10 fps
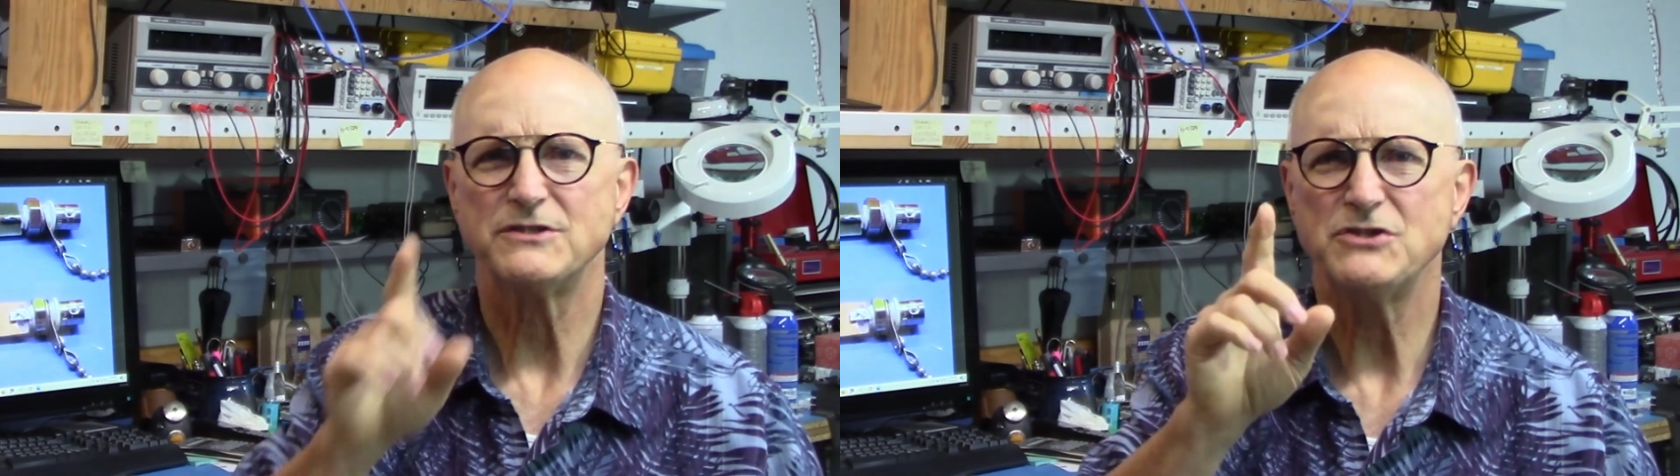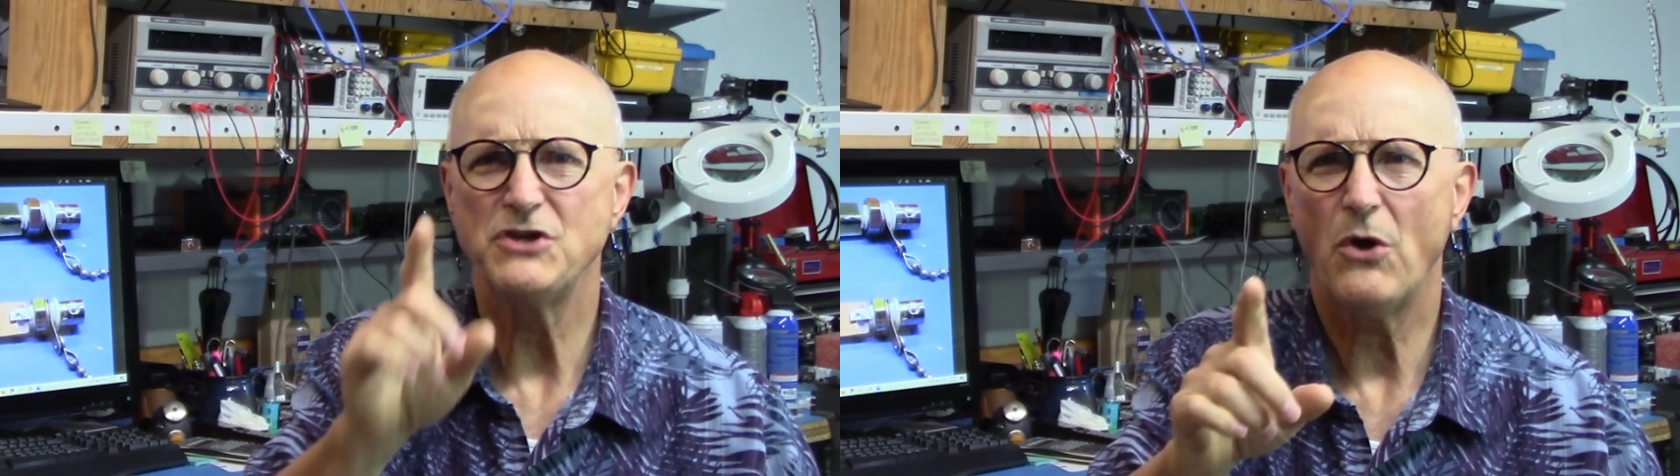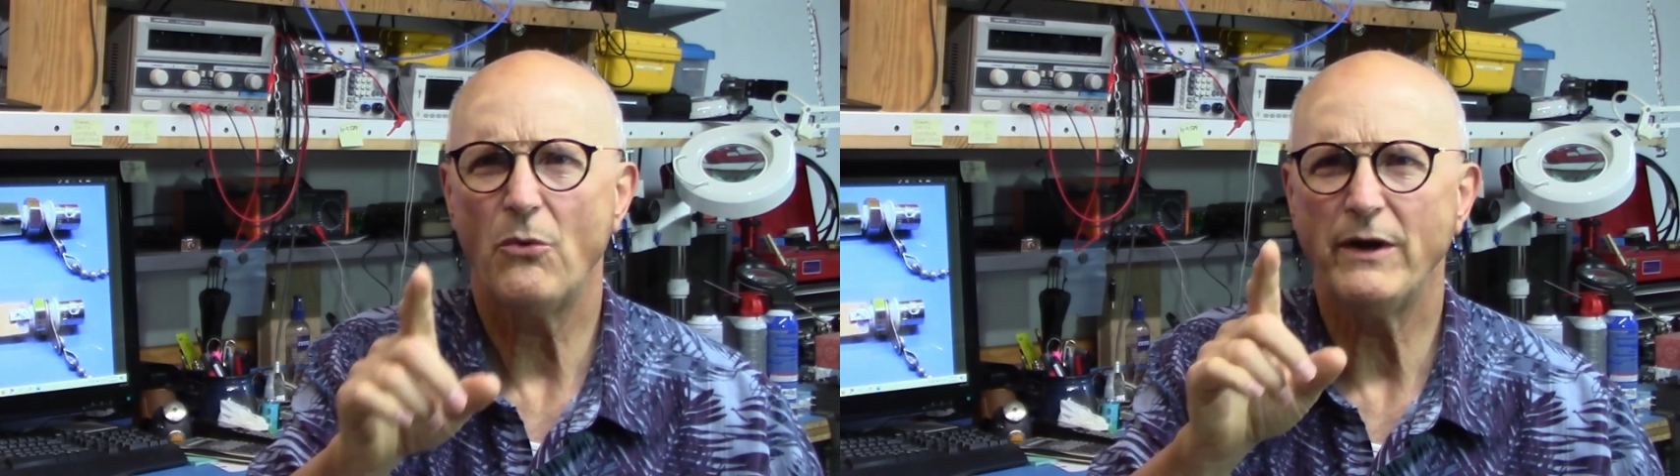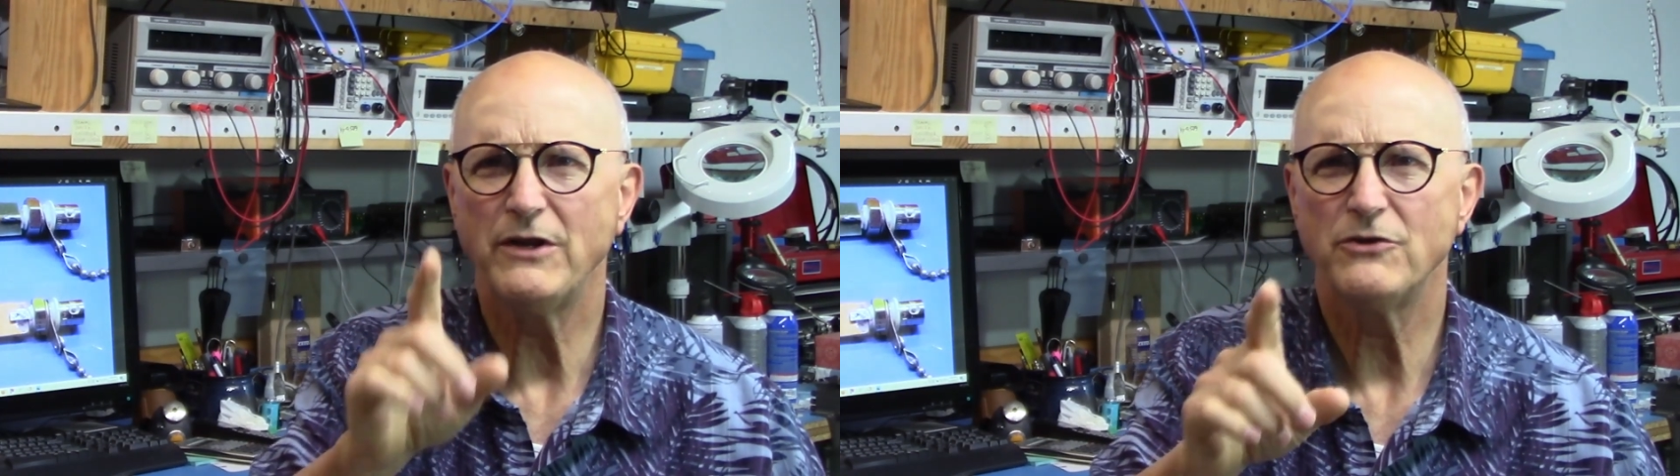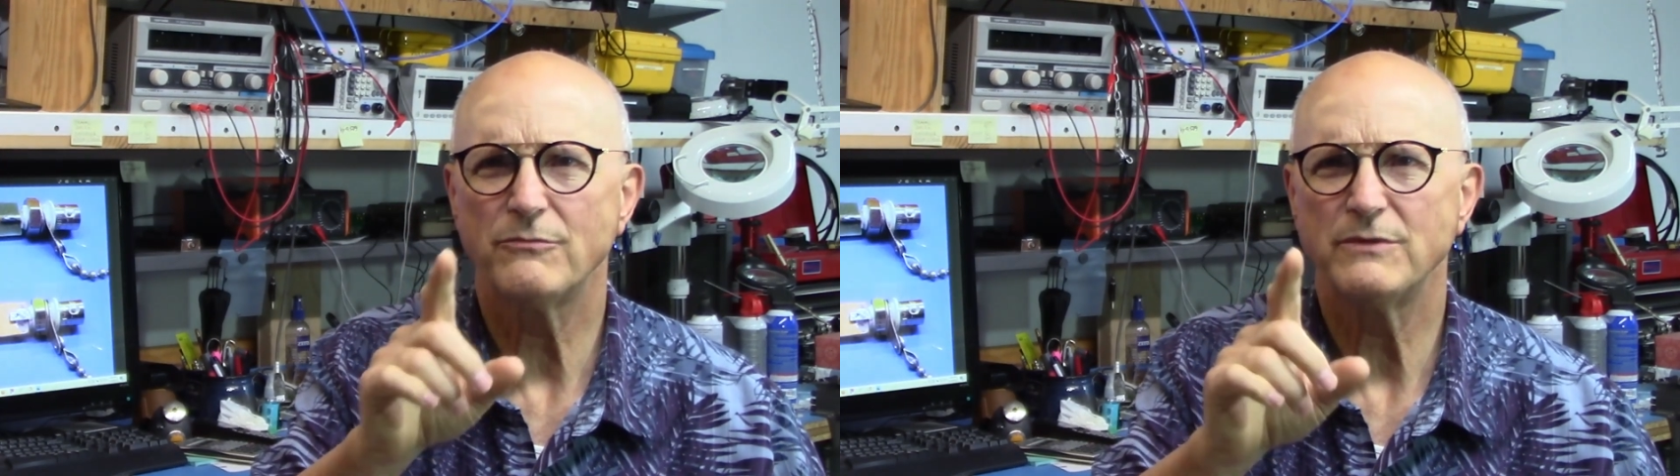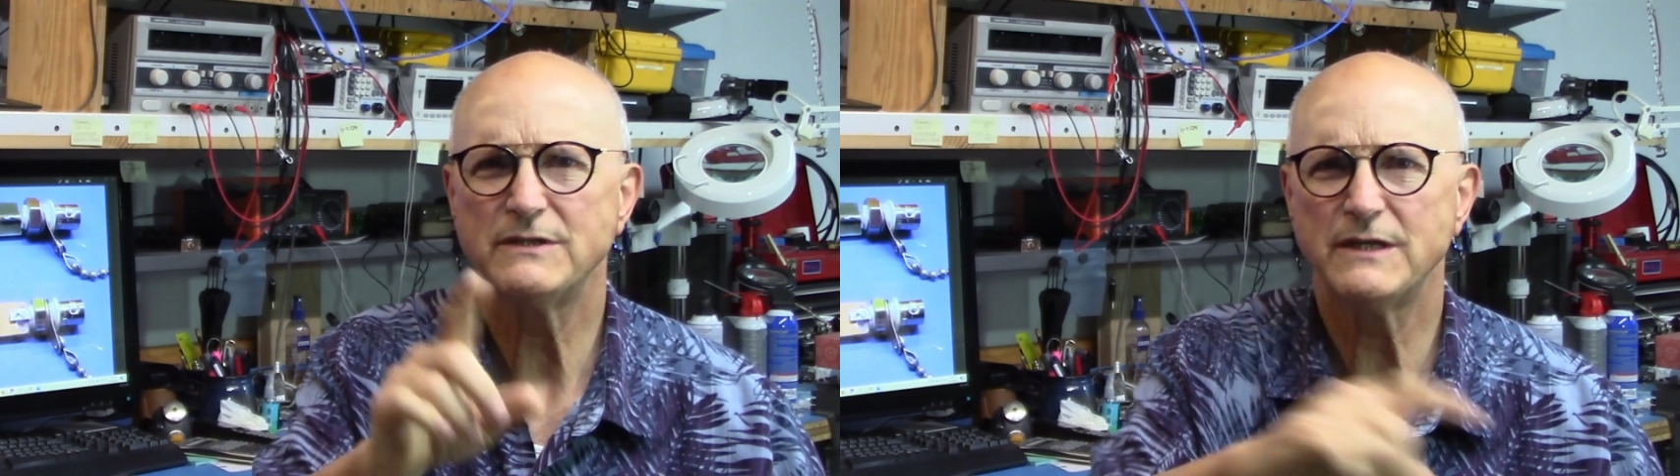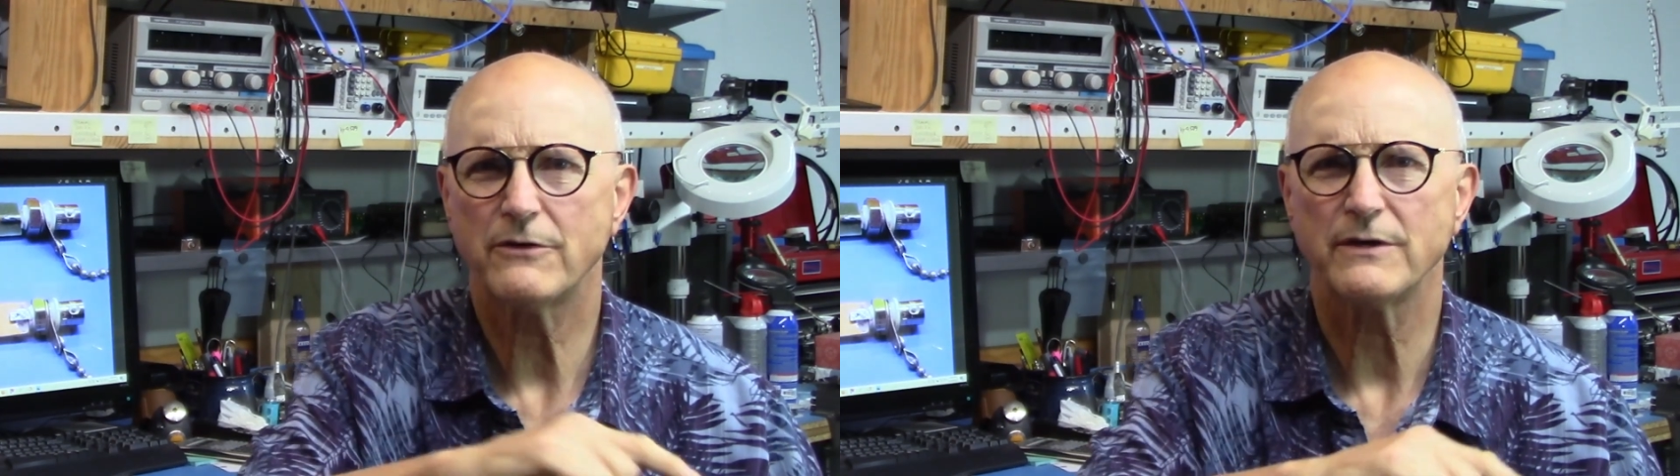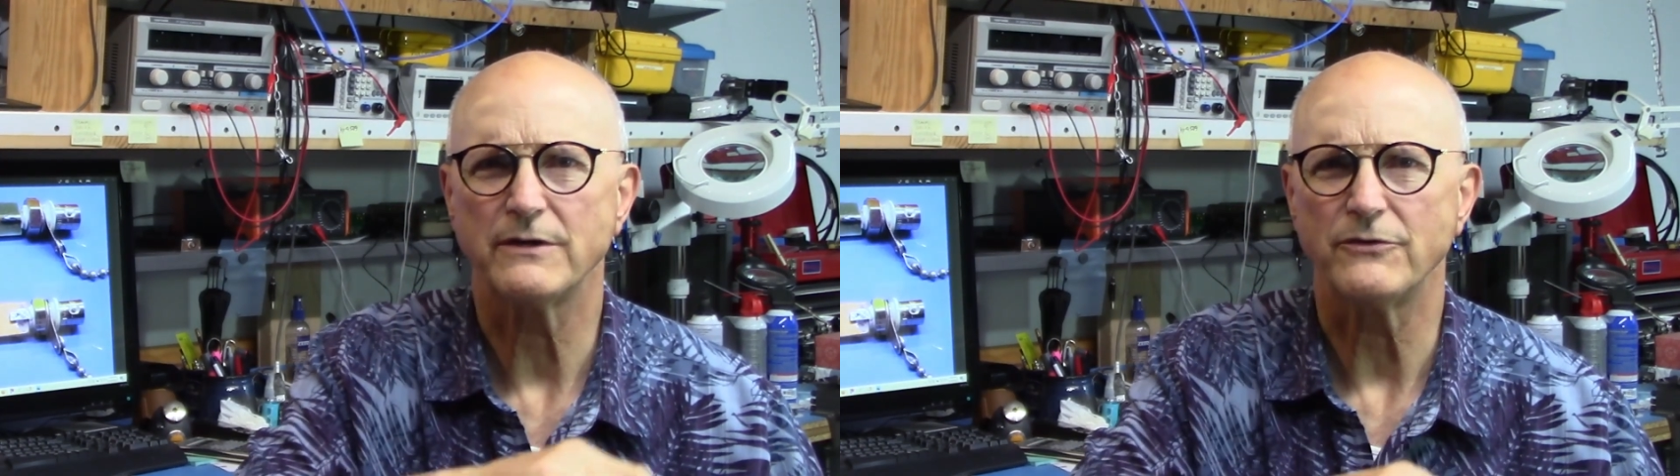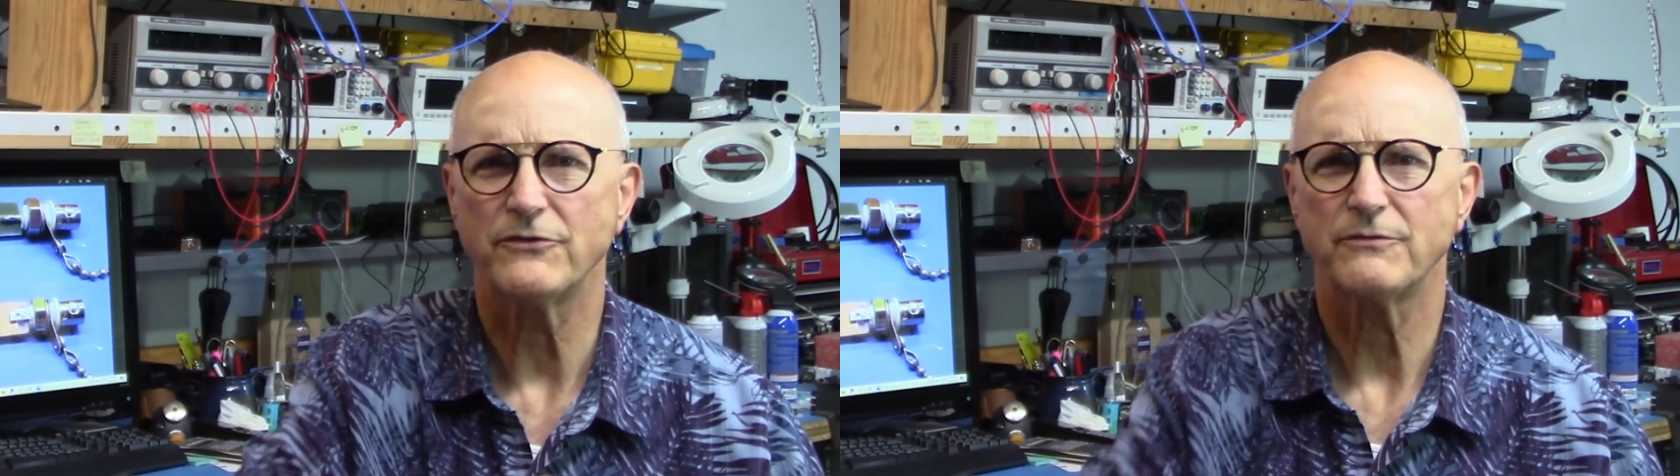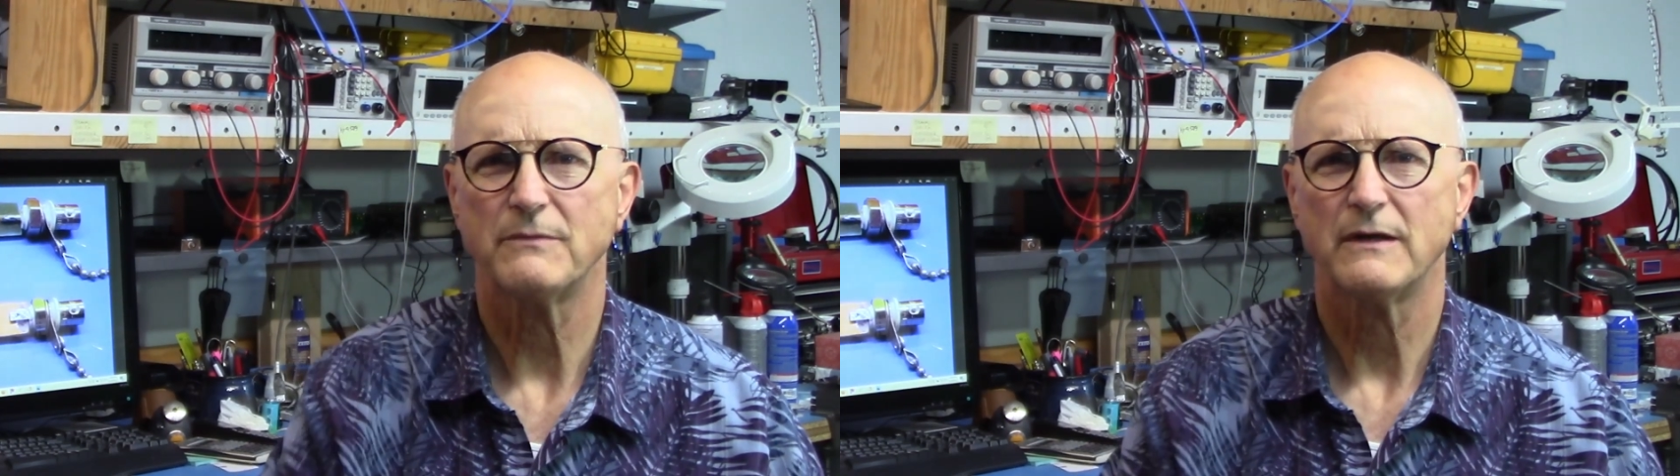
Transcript: knowing your materials.